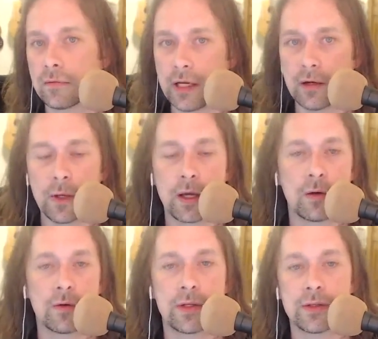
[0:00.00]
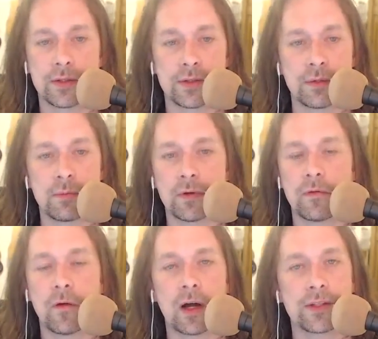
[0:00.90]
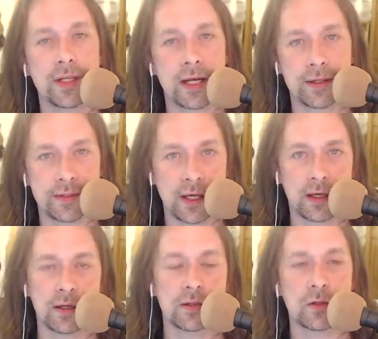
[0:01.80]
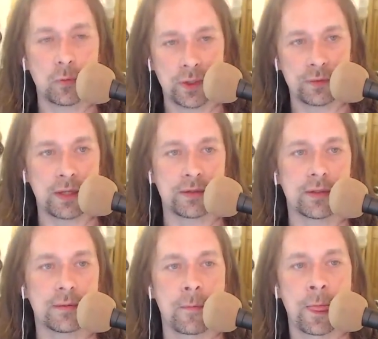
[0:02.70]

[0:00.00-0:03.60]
here we go there's a simple faucet at a sink and a soap dispenser